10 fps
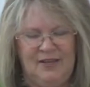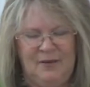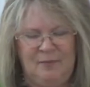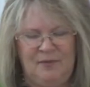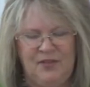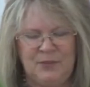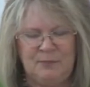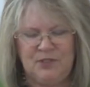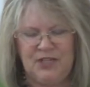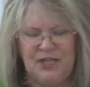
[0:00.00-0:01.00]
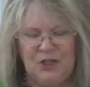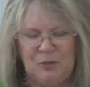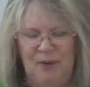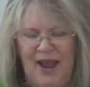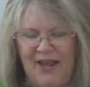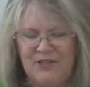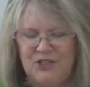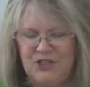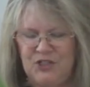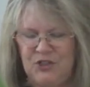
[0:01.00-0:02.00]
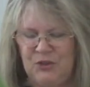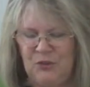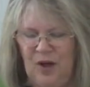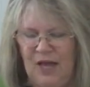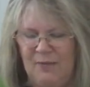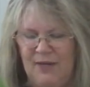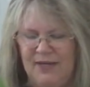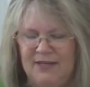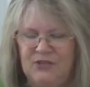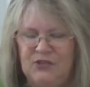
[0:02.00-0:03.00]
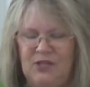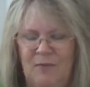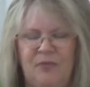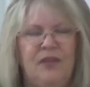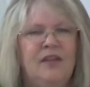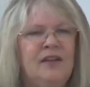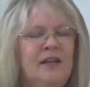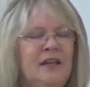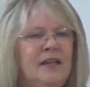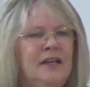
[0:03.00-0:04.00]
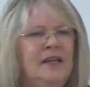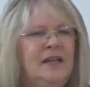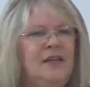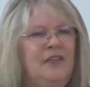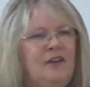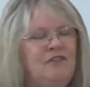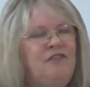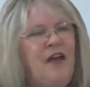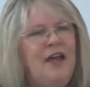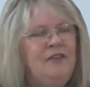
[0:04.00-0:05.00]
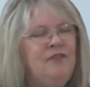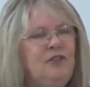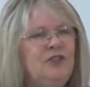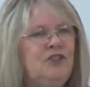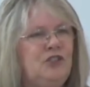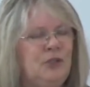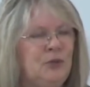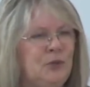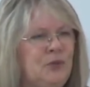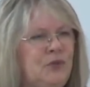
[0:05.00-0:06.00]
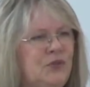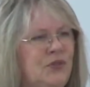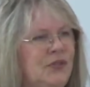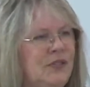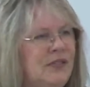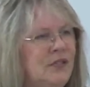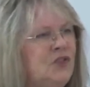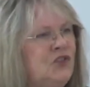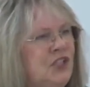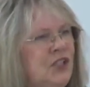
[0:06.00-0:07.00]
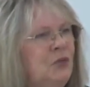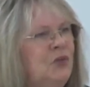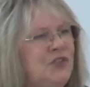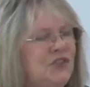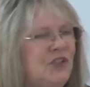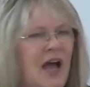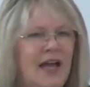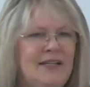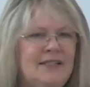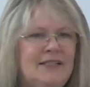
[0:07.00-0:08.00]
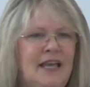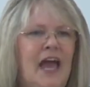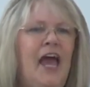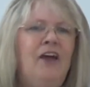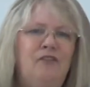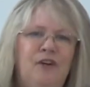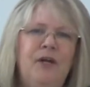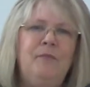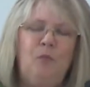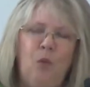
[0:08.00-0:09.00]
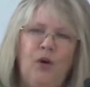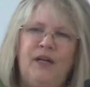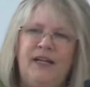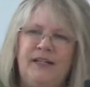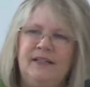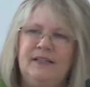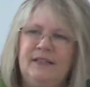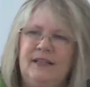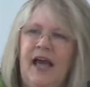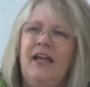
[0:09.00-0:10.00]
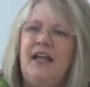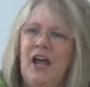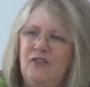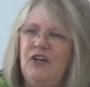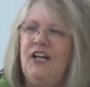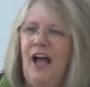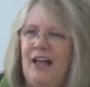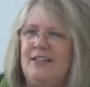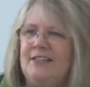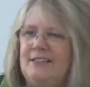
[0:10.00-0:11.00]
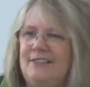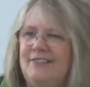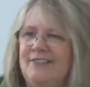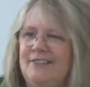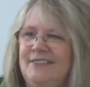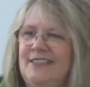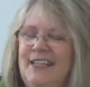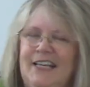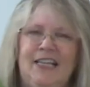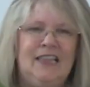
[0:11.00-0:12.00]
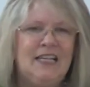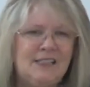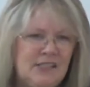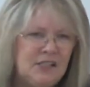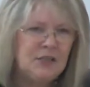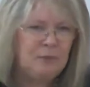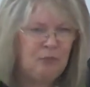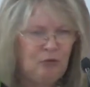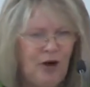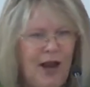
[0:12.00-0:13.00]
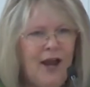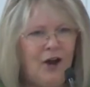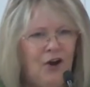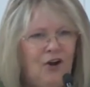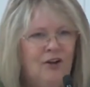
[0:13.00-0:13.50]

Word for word: But this particular passage in Deuteronomy is something that faithful Jews still recite every morning and every night. This is a prayer